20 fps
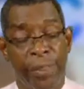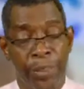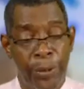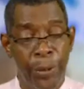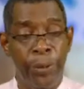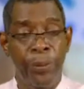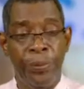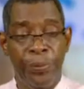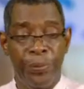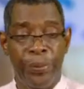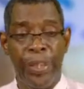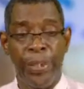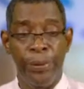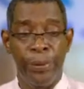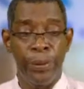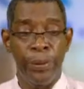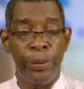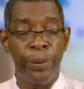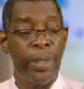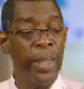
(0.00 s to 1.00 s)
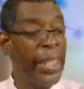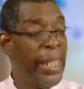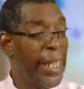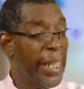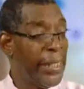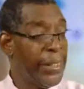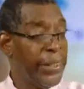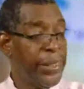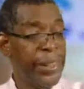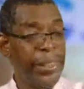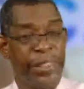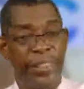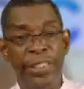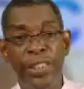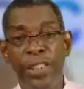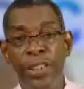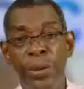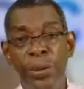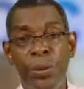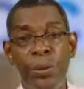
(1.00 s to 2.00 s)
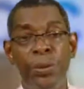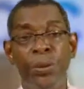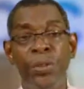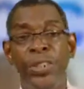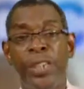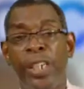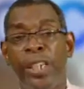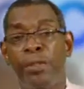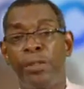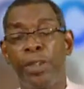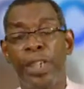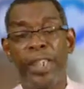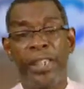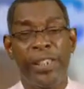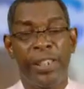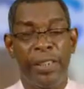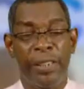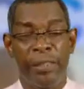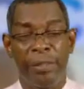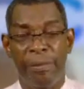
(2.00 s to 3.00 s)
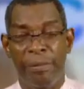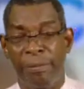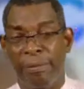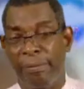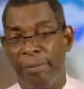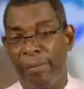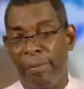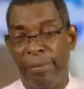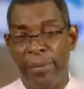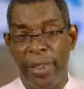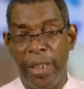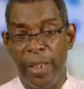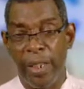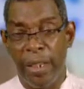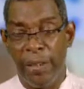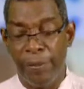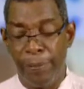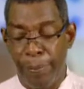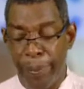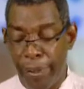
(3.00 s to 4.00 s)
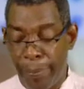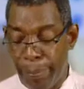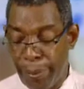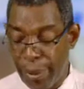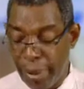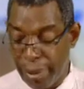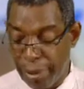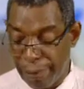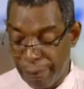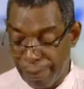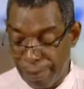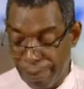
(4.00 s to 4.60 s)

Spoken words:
to Pharaoh and to this new generation of people.